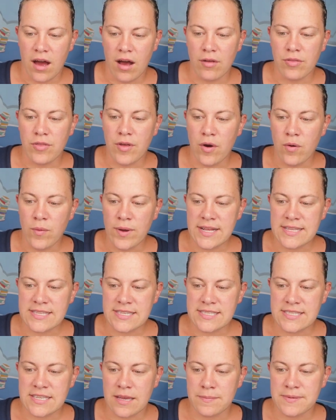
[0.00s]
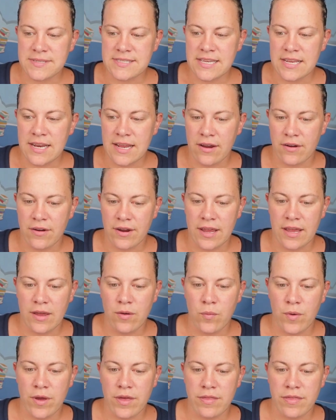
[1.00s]
Although it's a
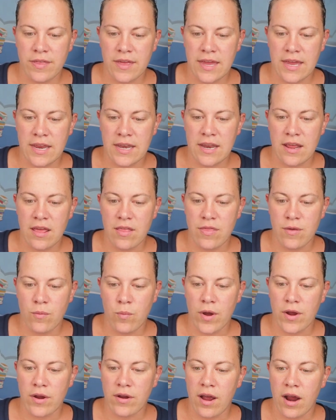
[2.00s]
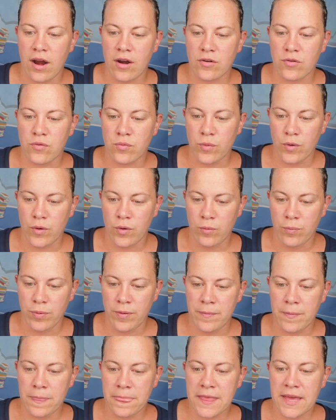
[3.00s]
subsidiary within the Wirecard group,
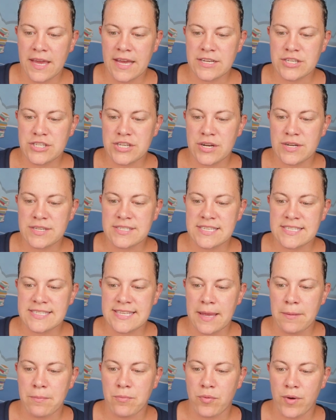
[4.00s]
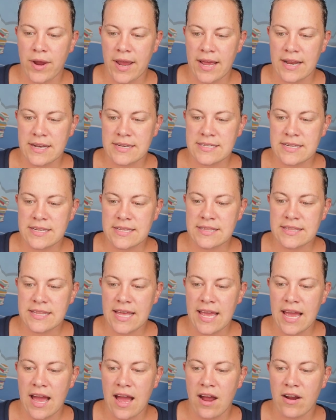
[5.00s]
it shares the same brand.
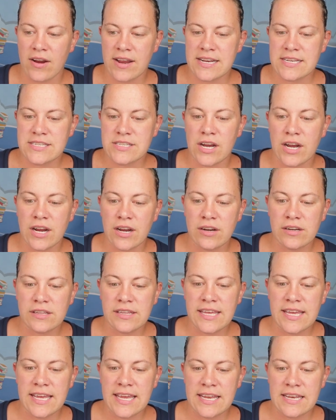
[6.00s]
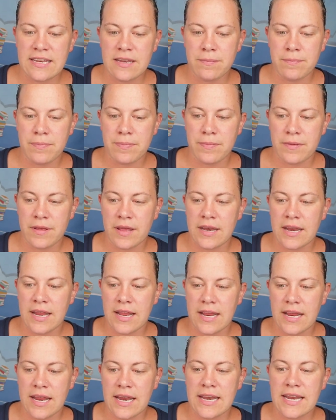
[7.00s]
They are entirely an
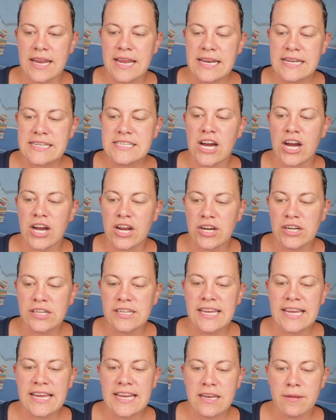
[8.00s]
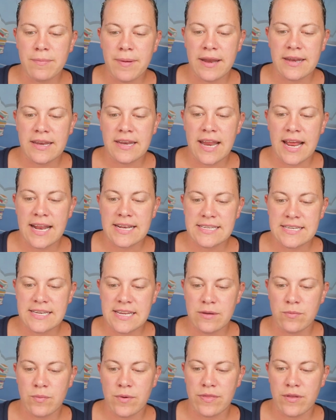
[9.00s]
entirely independent
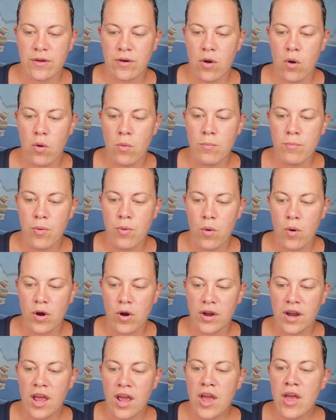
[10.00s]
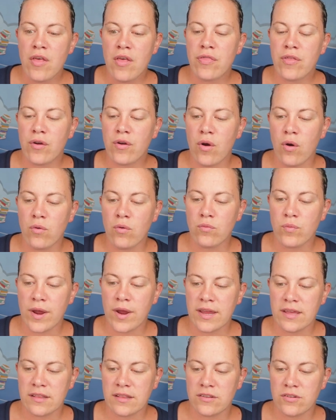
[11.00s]
entity with their own board, their own
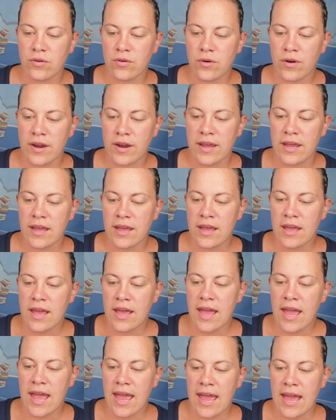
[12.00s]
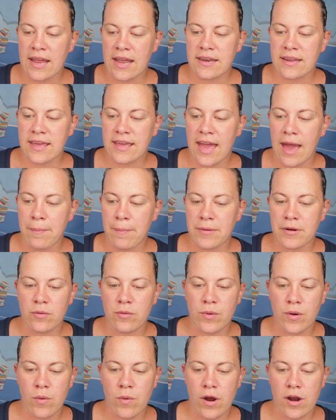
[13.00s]
regulatory and
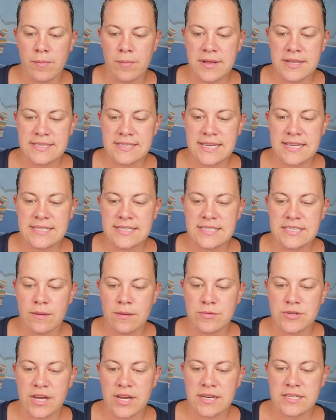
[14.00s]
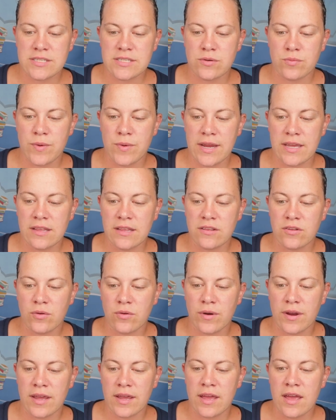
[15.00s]
capital requirements, and subject to
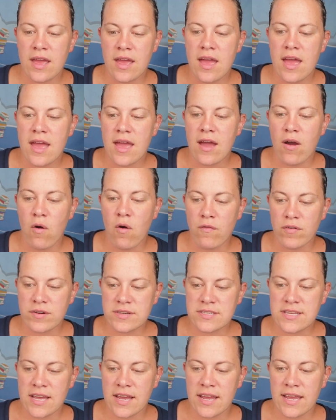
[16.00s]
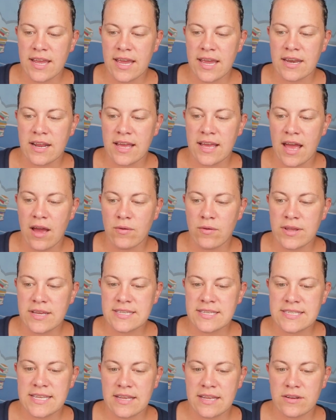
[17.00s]
regulatory oversight and
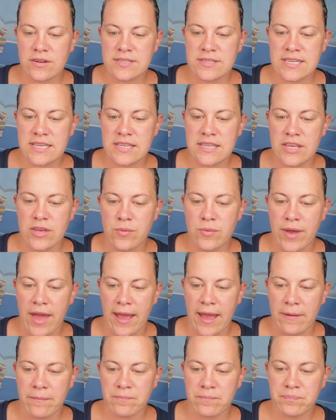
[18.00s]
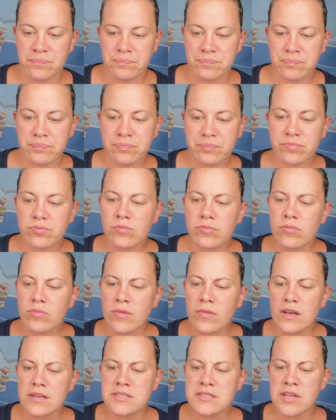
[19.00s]
accounting standards in the UK.
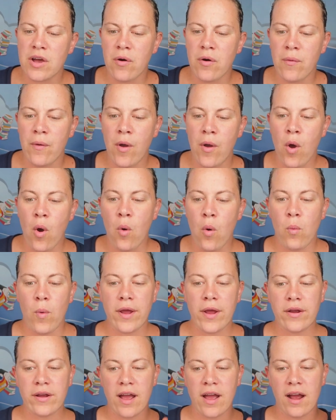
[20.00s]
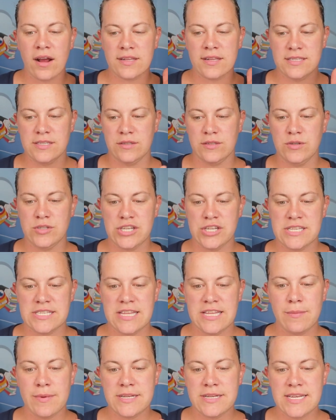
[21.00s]
So Wirecard
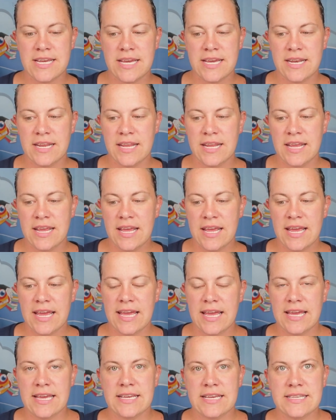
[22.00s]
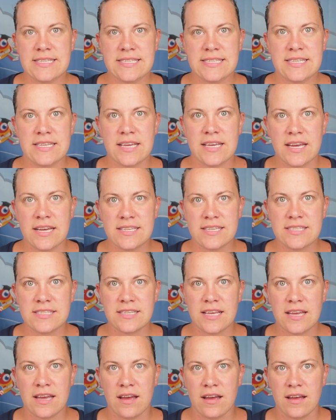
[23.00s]
Solutions Limited is
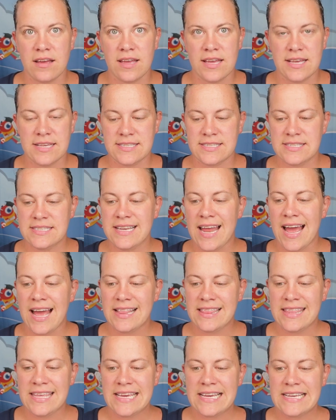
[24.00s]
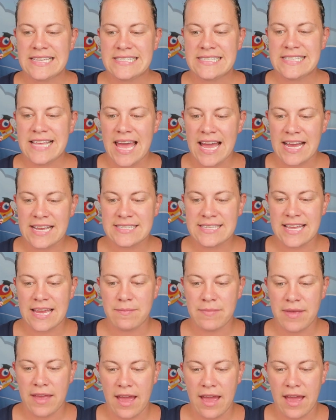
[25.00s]
not the exact same.